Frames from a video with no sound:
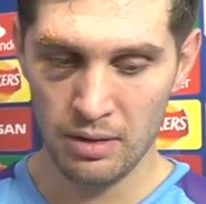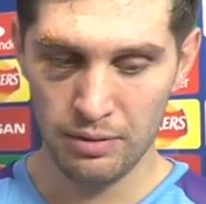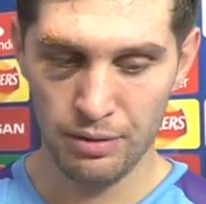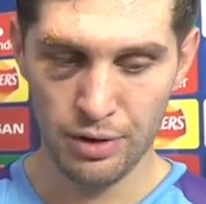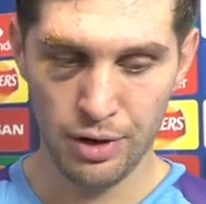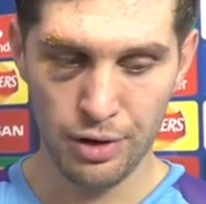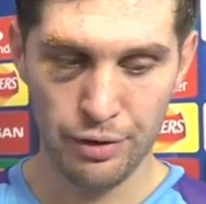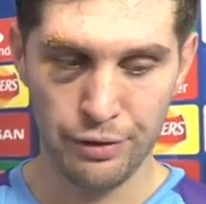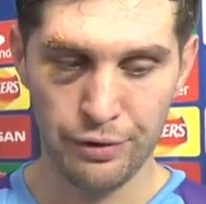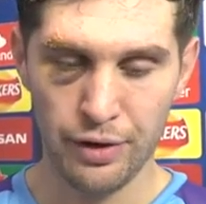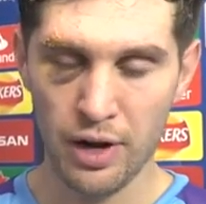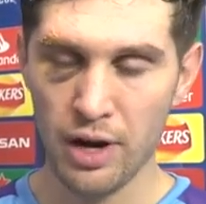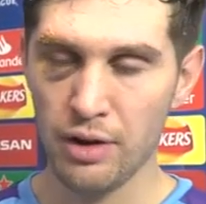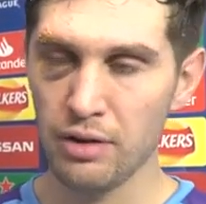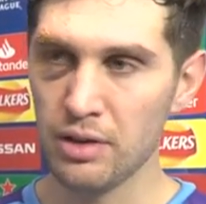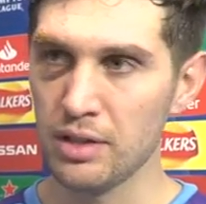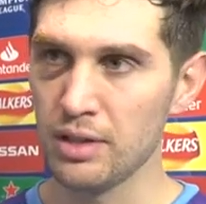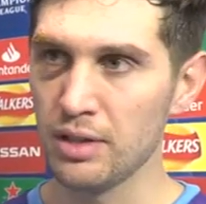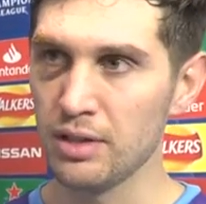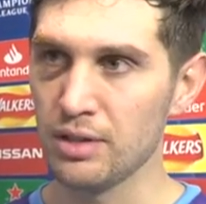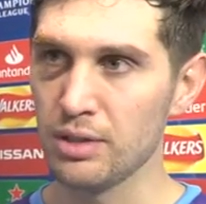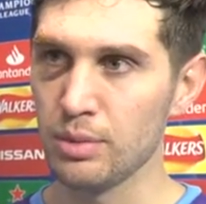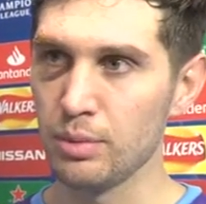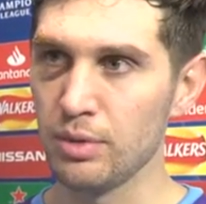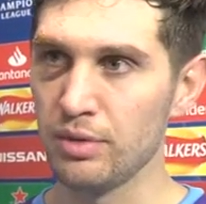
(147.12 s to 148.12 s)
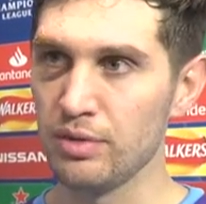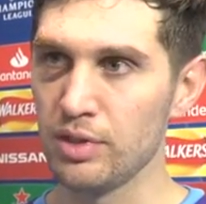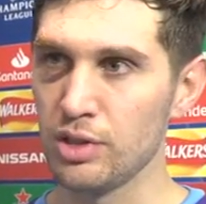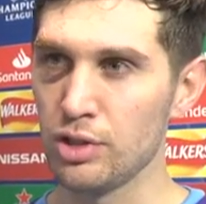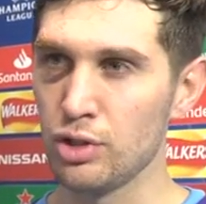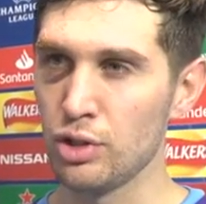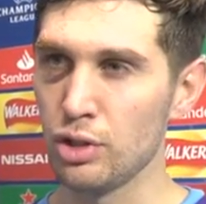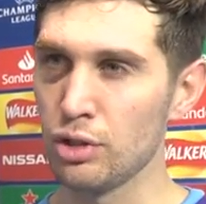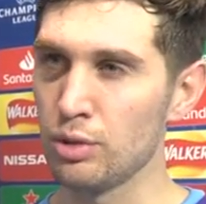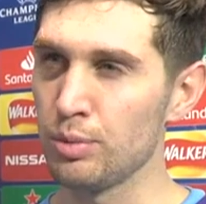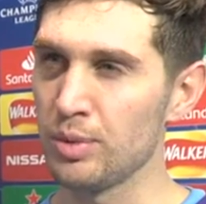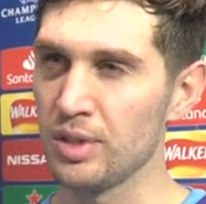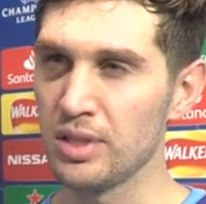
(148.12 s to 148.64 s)
very fair in some of his
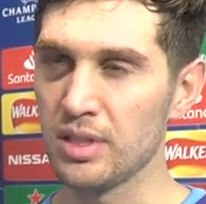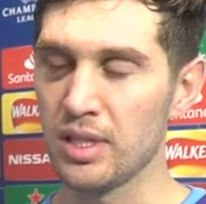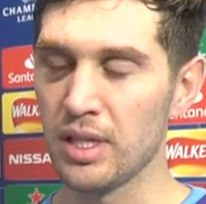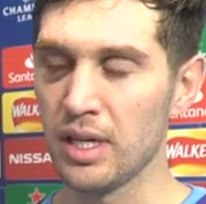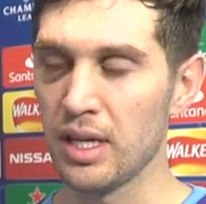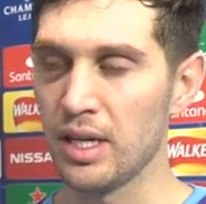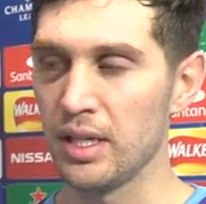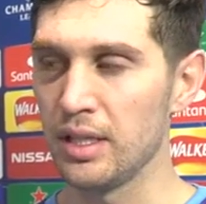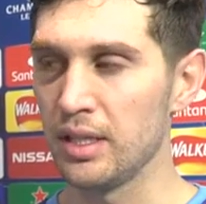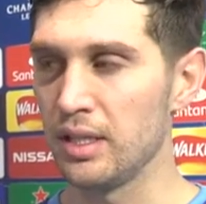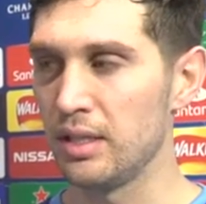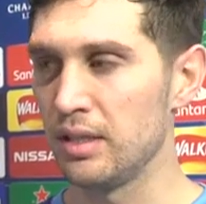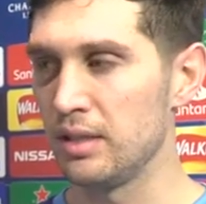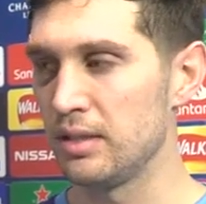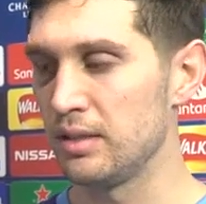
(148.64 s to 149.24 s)
judgments tonight.